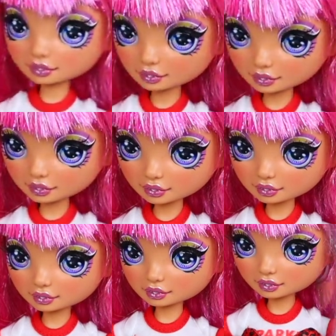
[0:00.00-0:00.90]
how I look
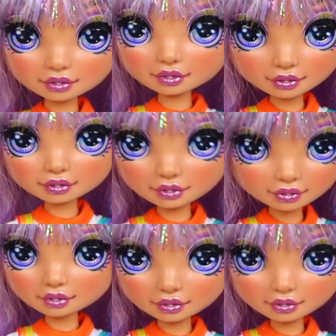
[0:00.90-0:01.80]
like. This must
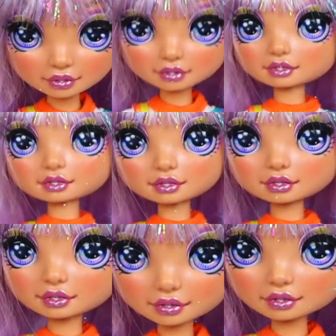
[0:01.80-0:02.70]
be one of my
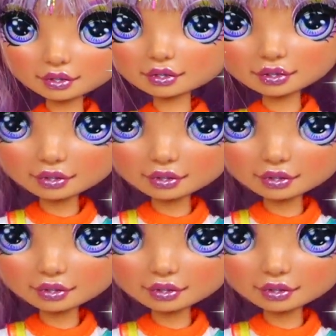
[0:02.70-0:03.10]
favorite